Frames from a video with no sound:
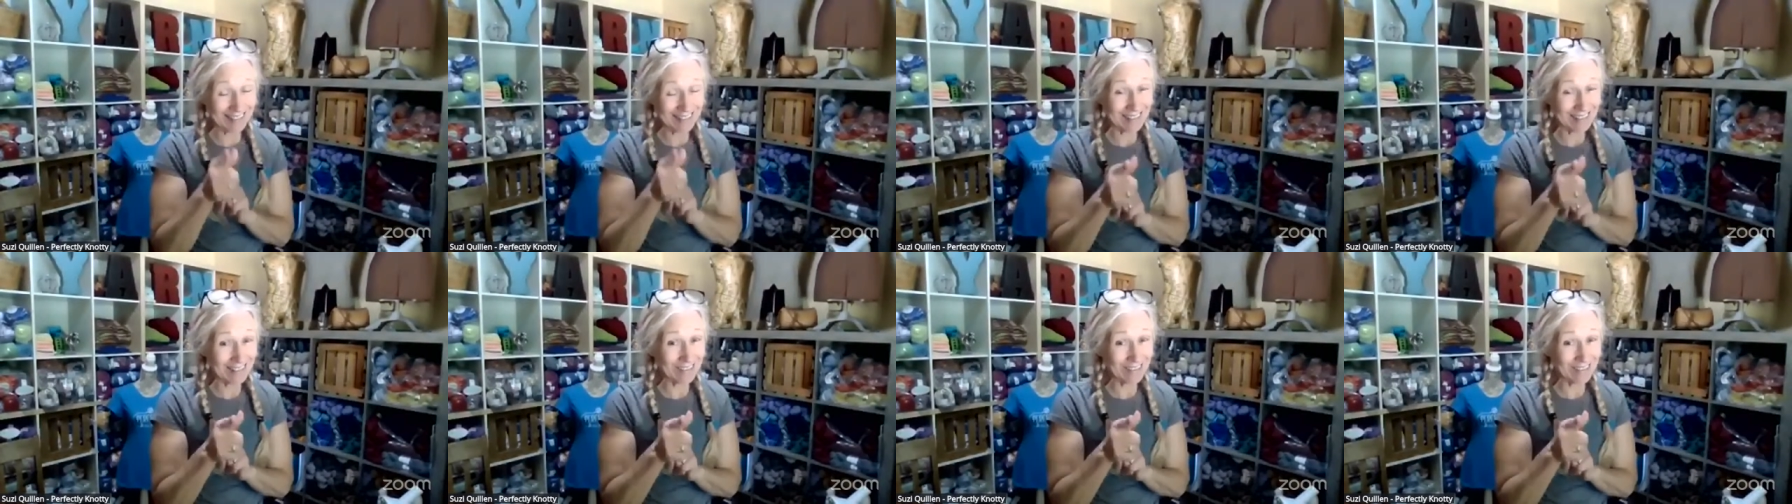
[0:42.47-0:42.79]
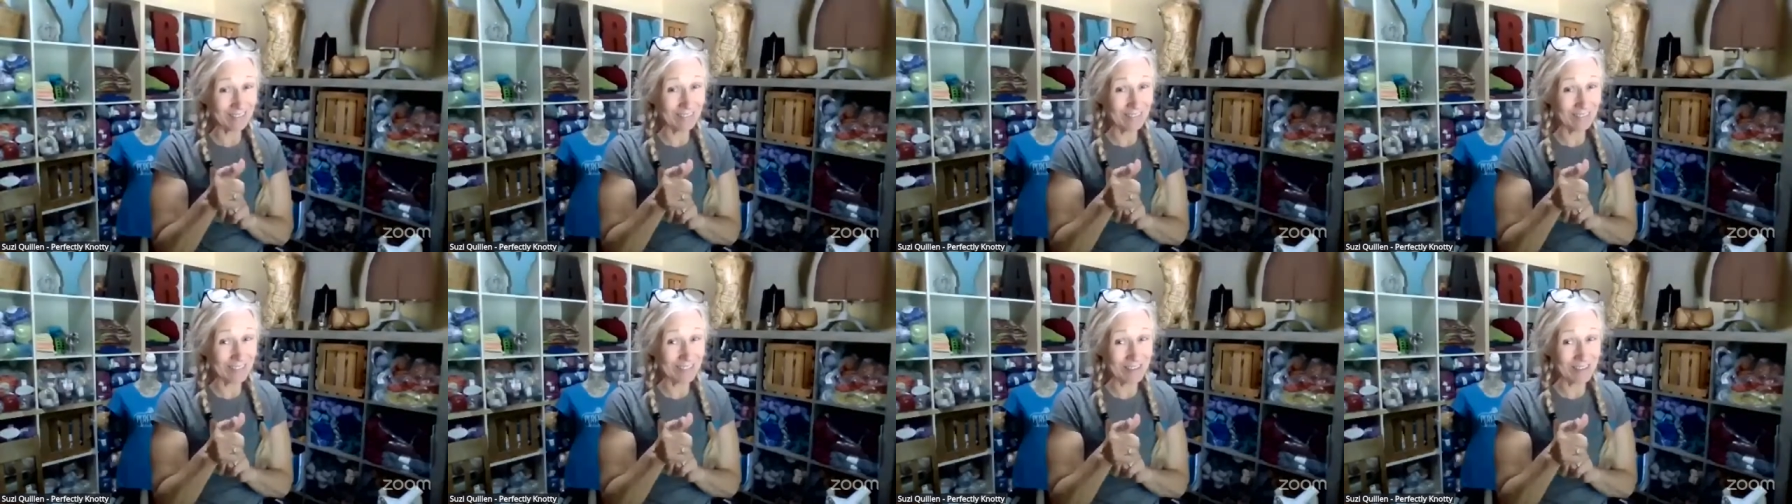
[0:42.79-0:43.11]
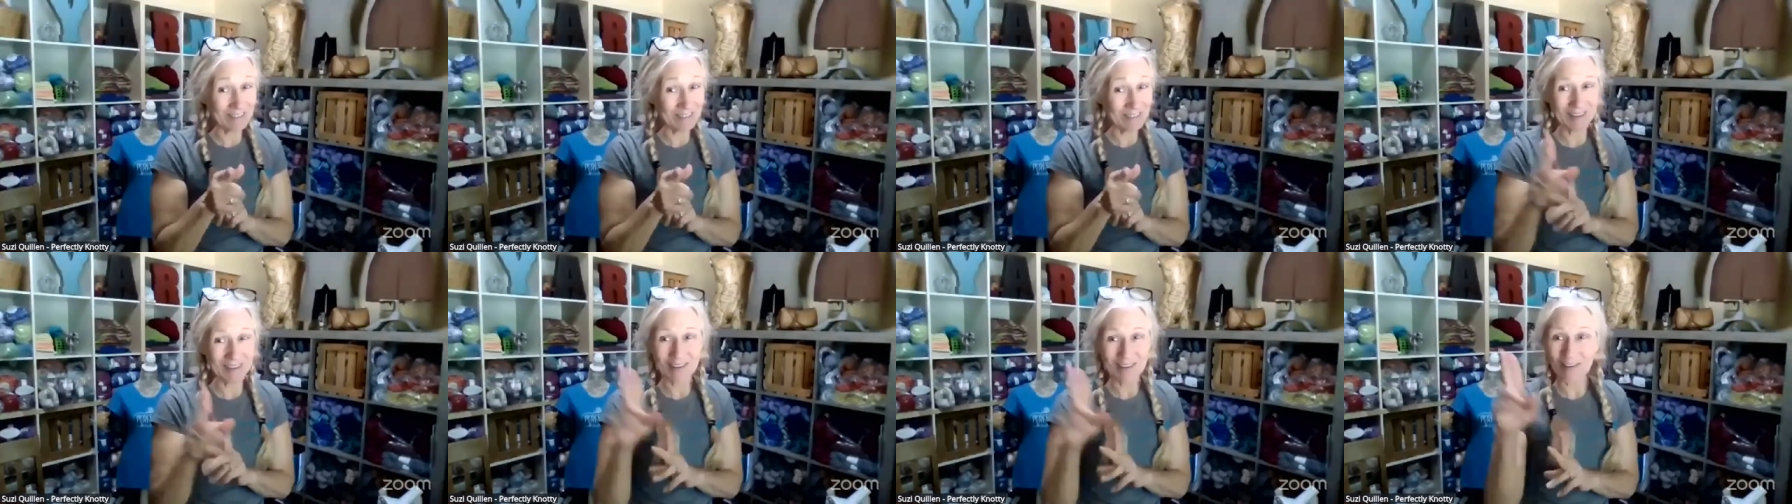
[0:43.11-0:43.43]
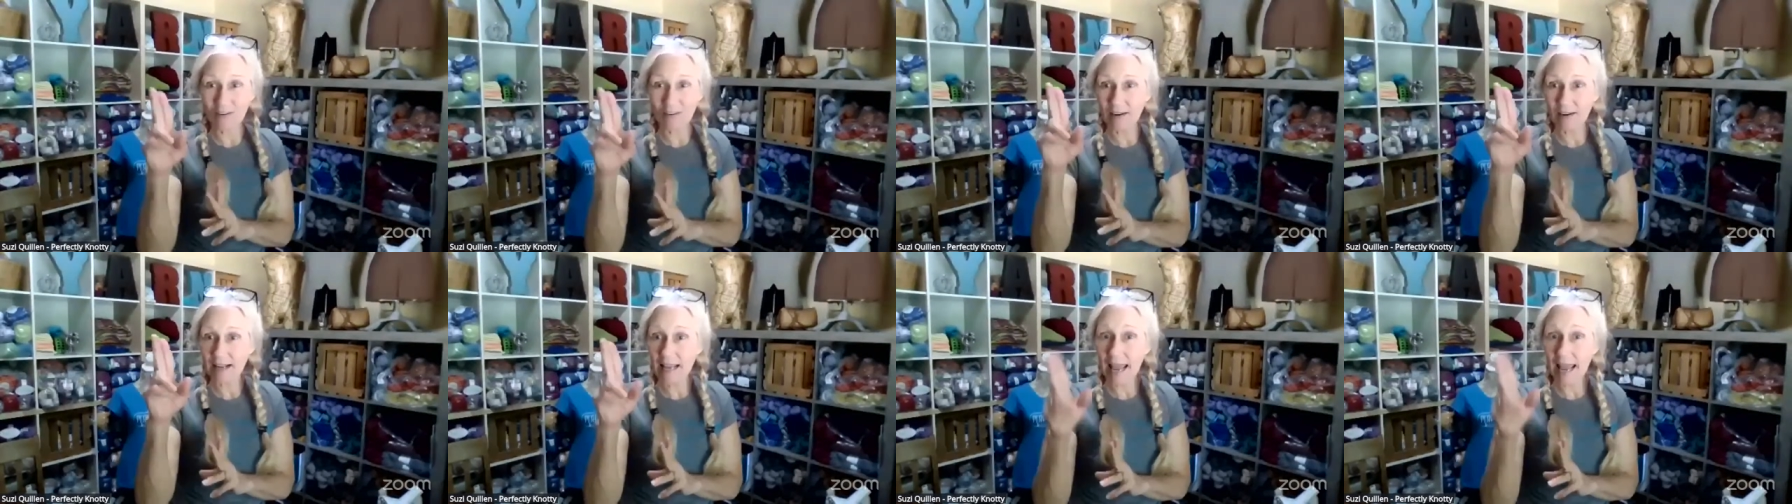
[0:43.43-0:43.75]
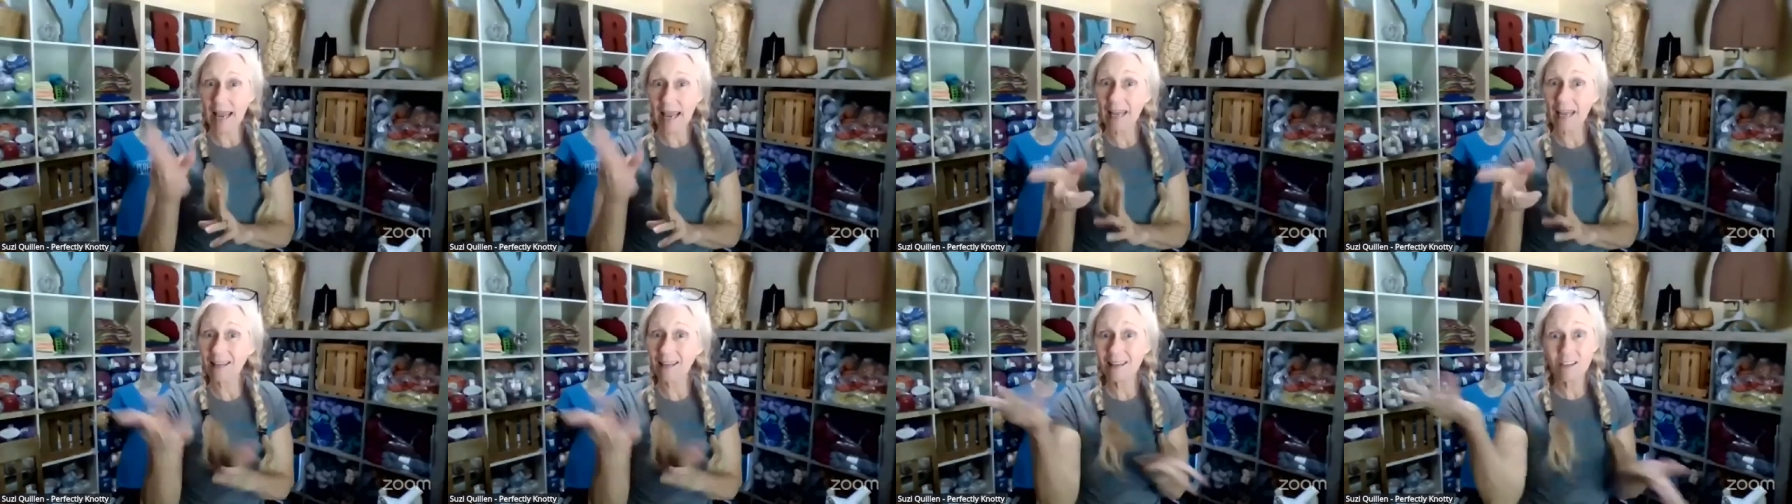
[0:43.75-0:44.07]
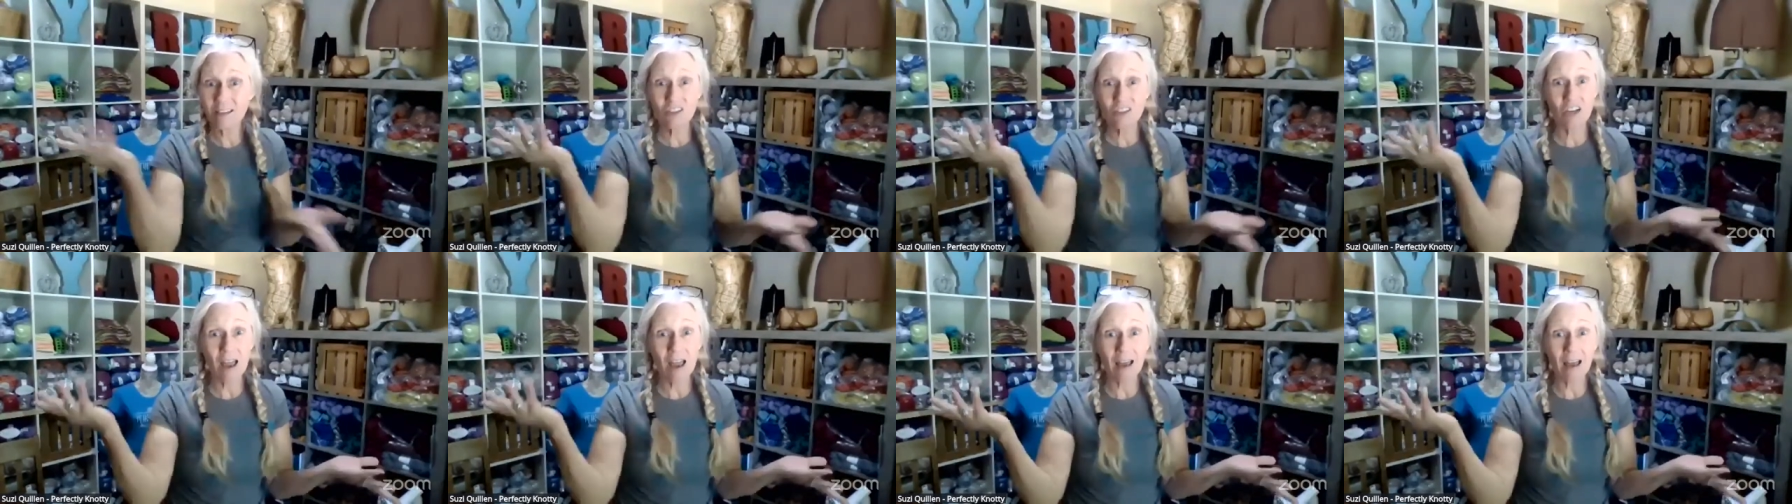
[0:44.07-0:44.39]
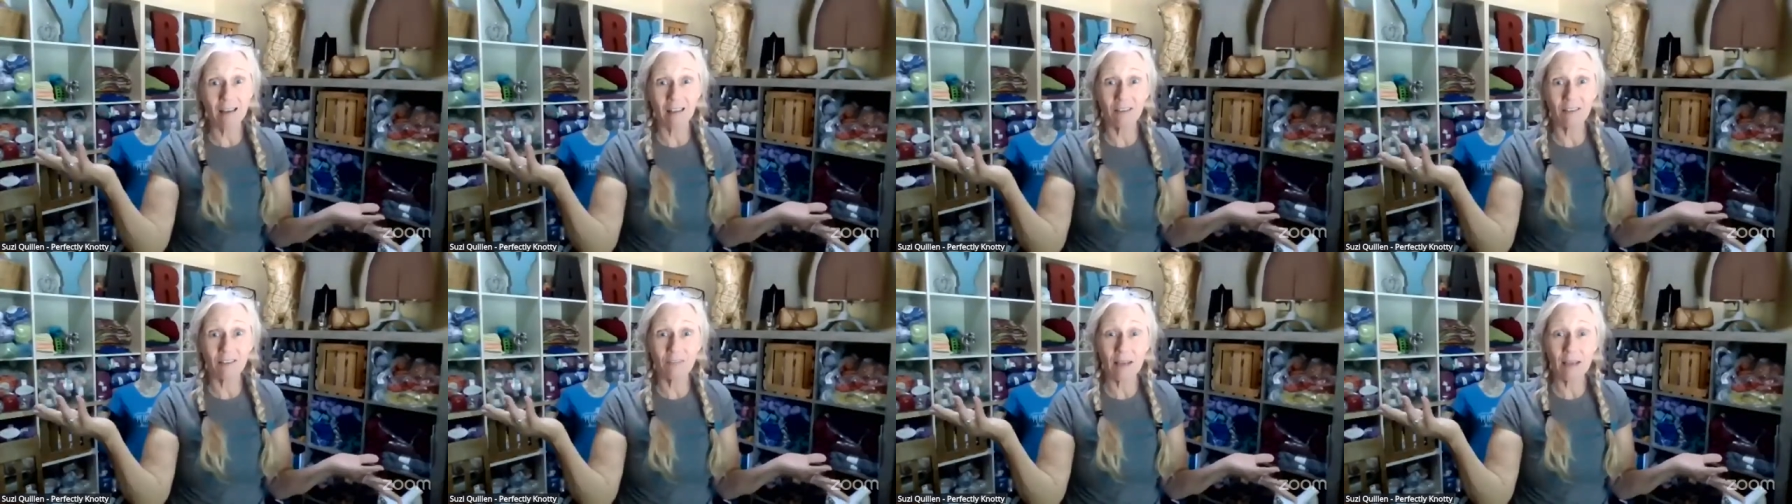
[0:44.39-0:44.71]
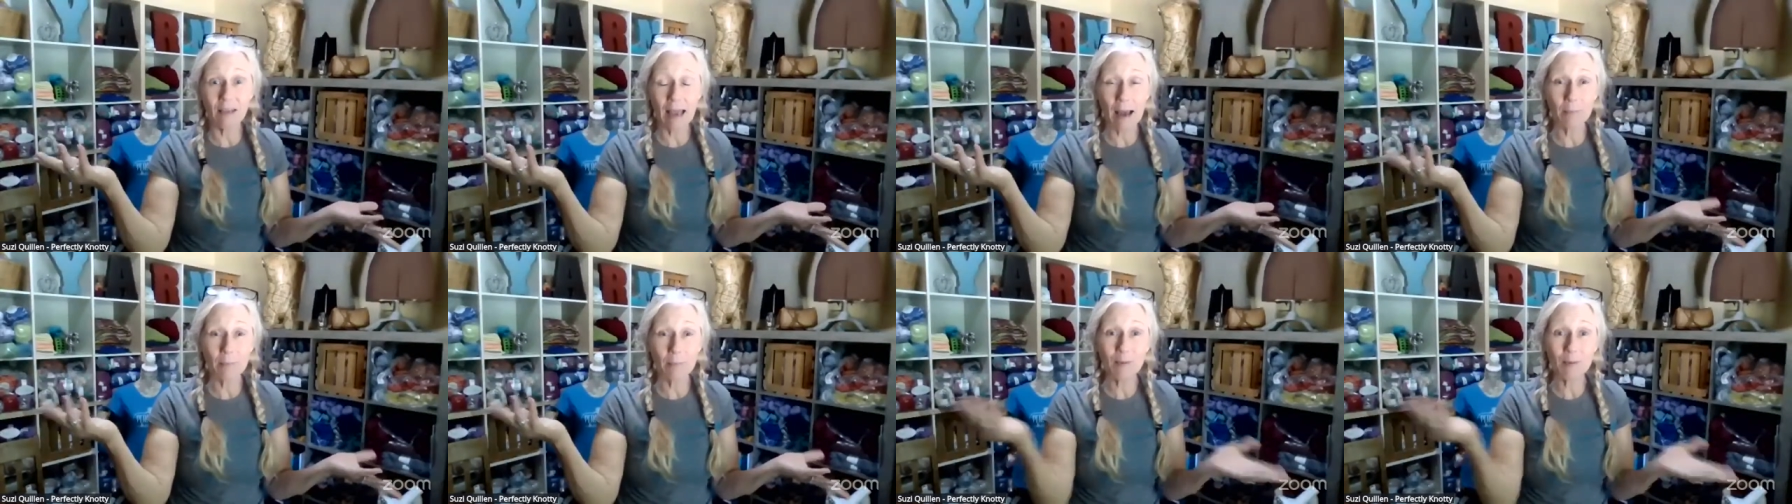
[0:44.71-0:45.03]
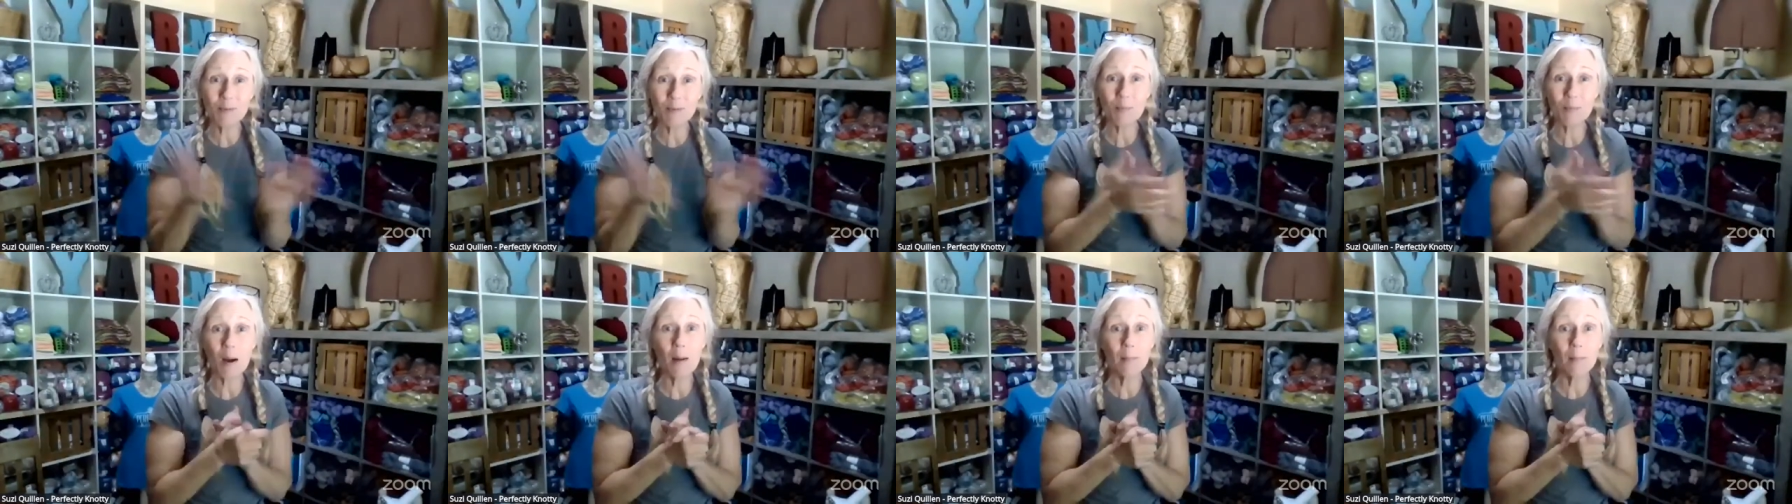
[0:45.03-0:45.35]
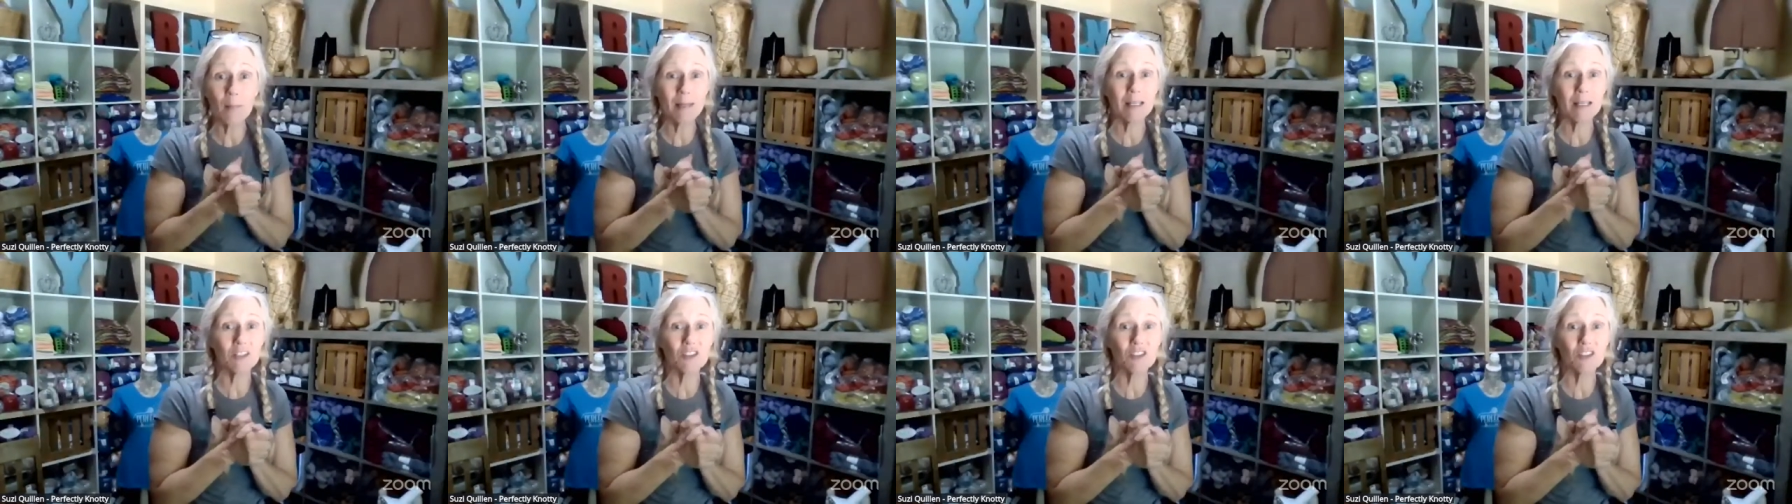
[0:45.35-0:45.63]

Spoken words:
the video recording in the chat if you happen to pop in.